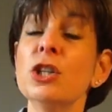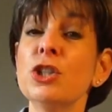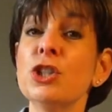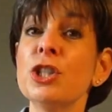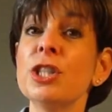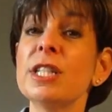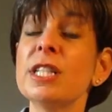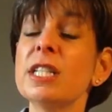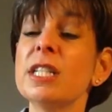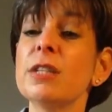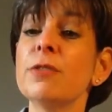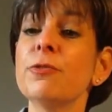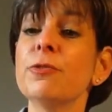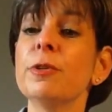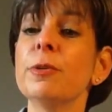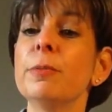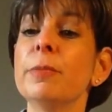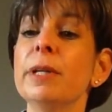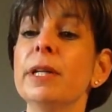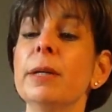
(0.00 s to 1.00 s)
Just a
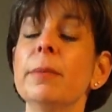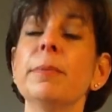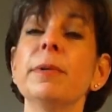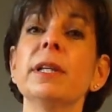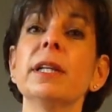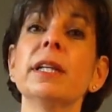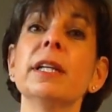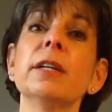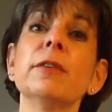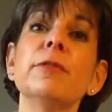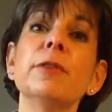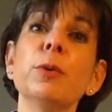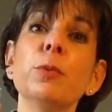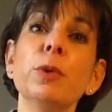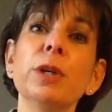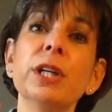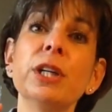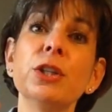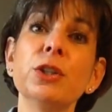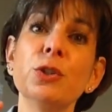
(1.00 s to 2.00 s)
different manipulative that
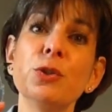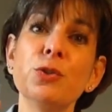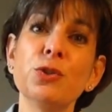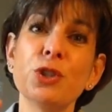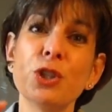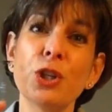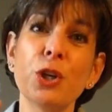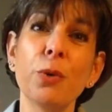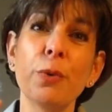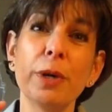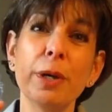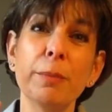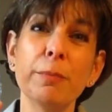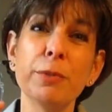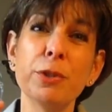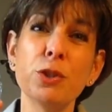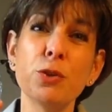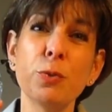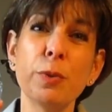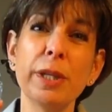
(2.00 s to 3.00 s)
we can use to go in
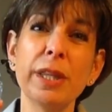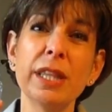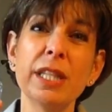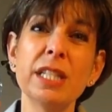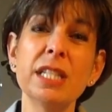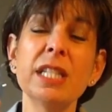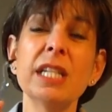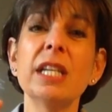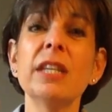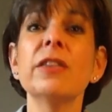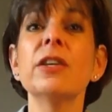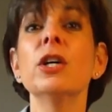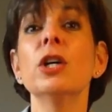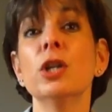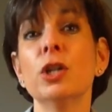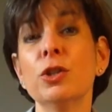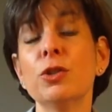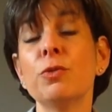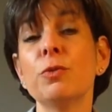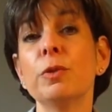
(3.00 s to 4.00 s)
between the teeth
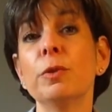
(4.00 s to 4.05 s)
to